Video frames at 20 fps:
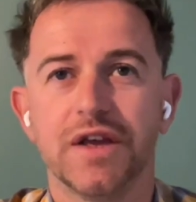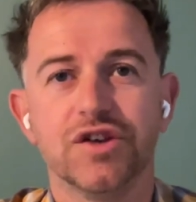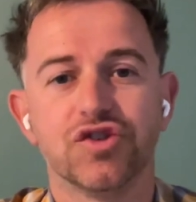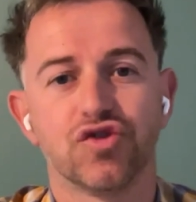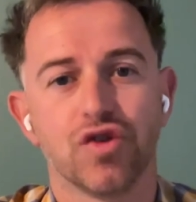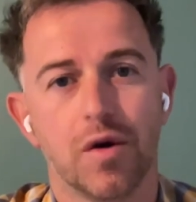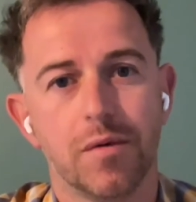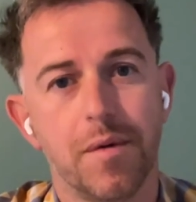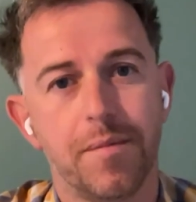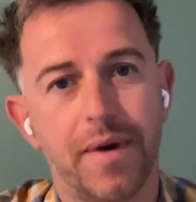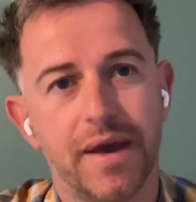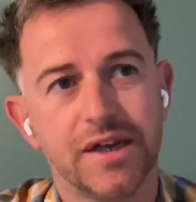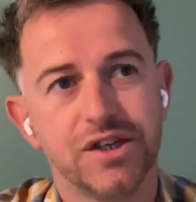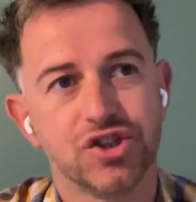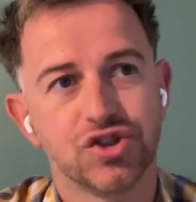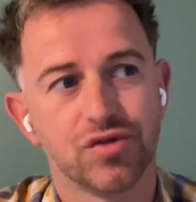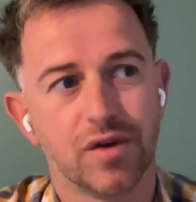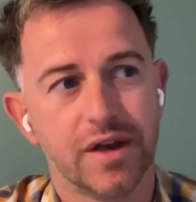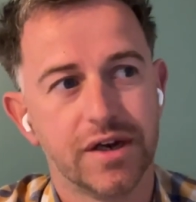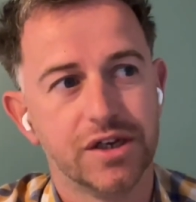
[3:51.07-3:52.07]
I think
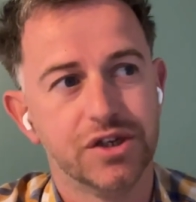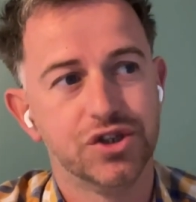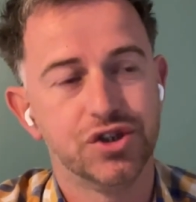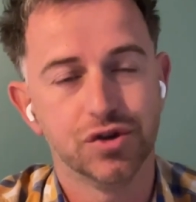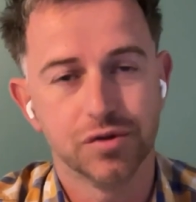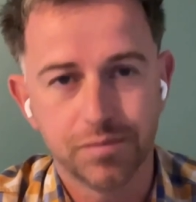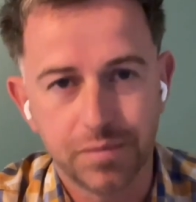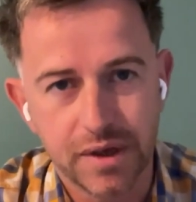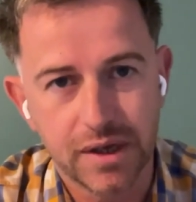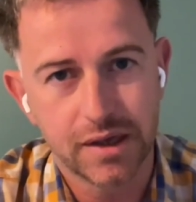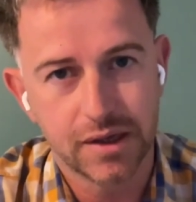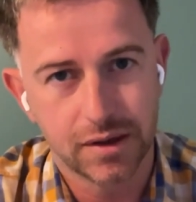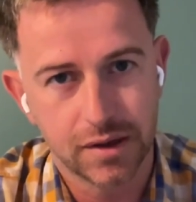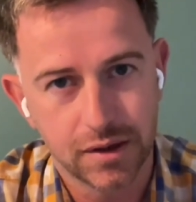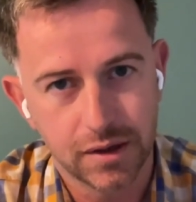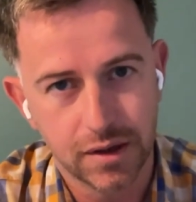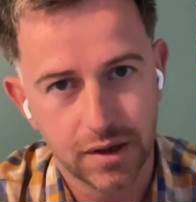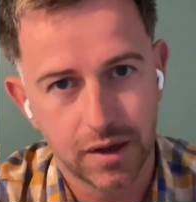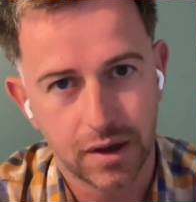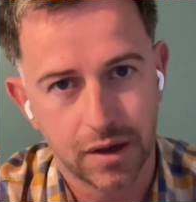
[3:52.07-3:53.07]
trauma-based training should
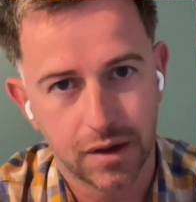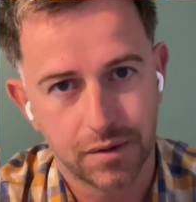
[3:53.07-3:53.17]
be